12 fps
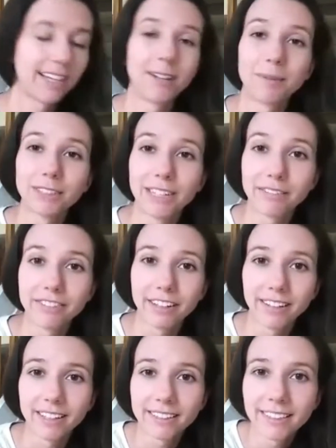I almost got
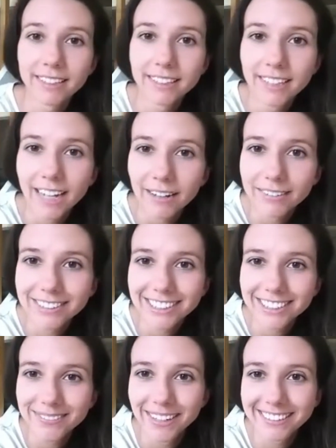fell on. I was
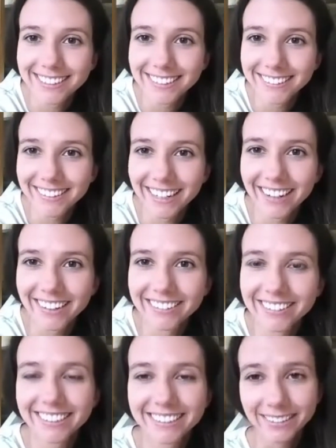just messing
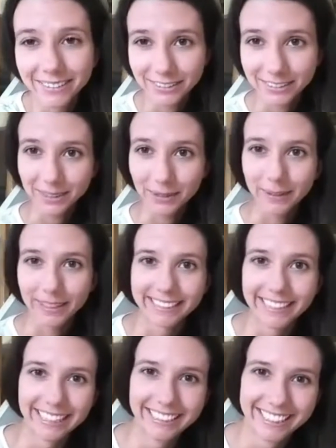around, because I usually don't pay
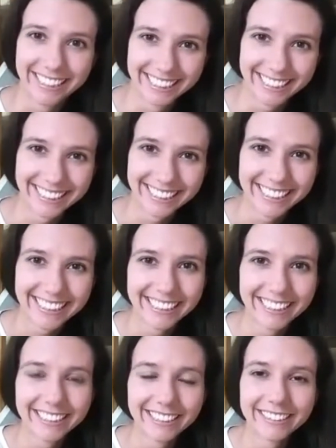attention.
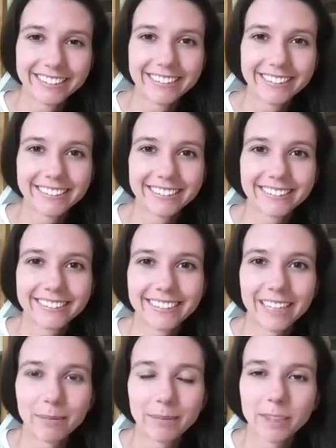
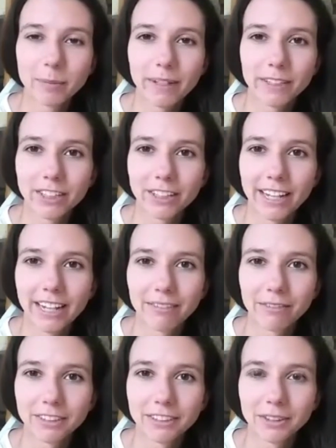Tell me special. I
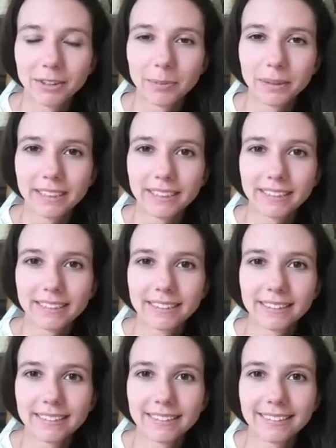have one too, please.
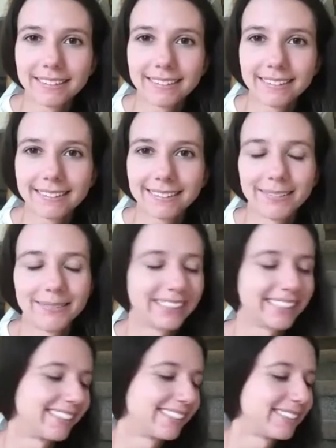Oh
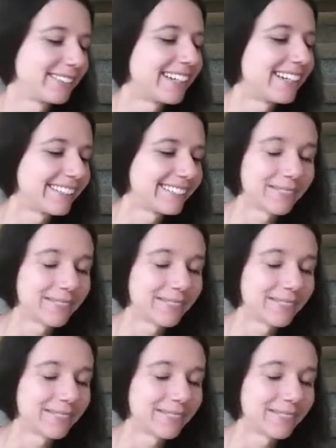my gosh, you guys.